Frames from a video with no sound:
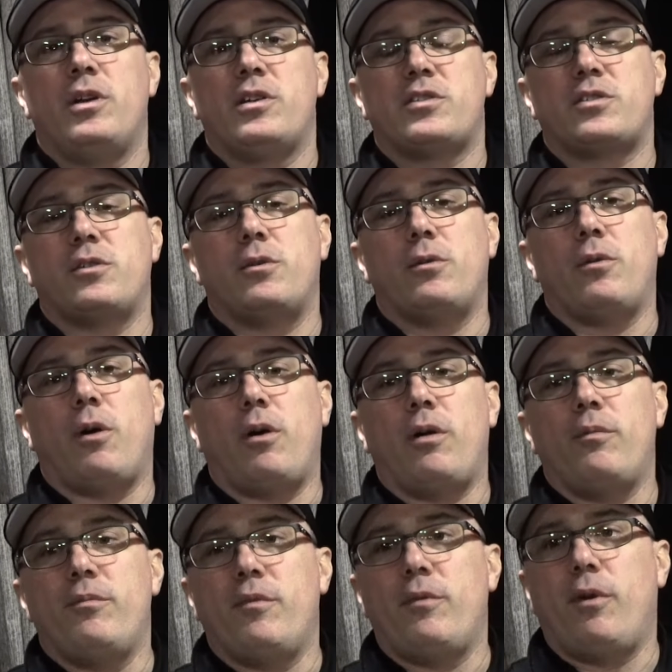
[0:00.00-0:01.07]
So
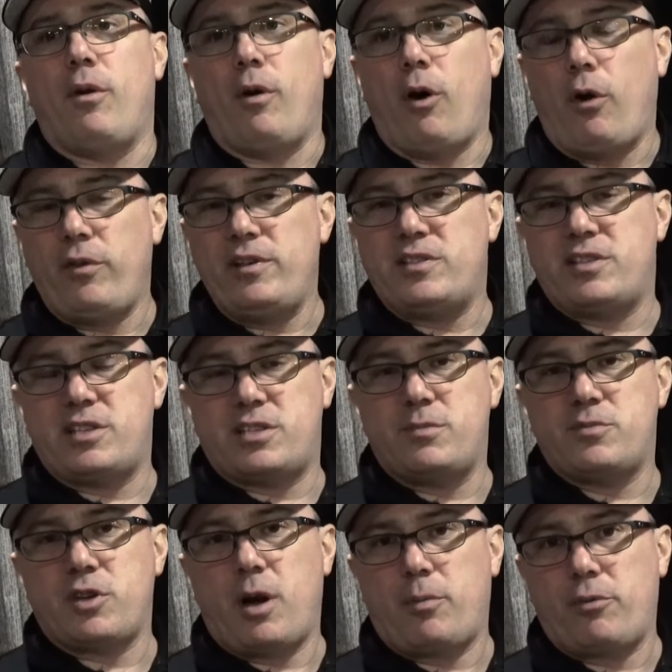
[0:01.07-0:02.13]
all these
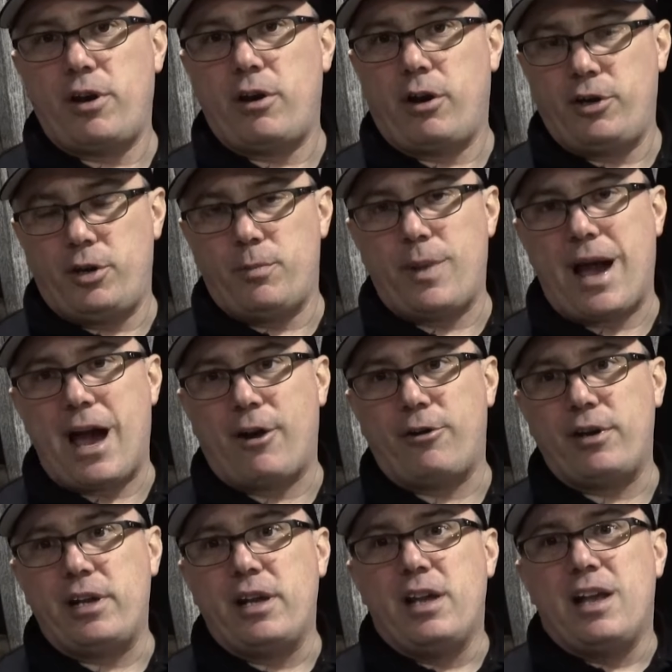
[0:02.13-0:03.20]
systems operate on your
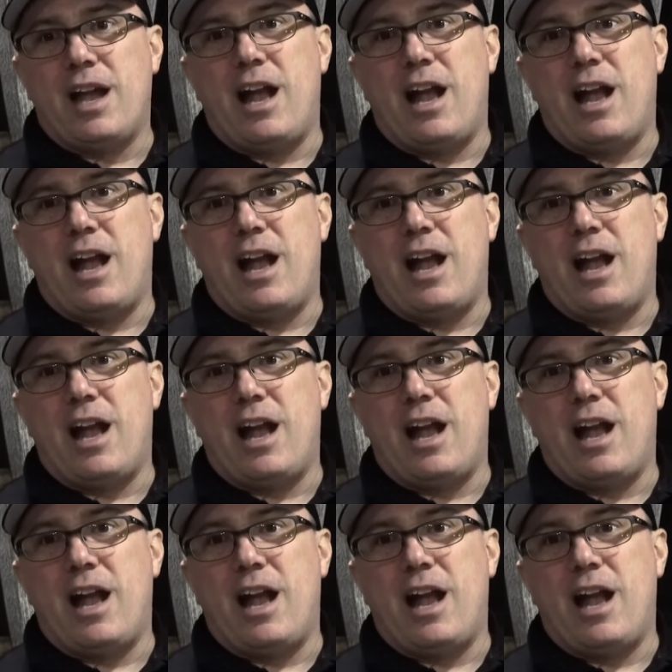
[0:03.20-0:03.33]
battery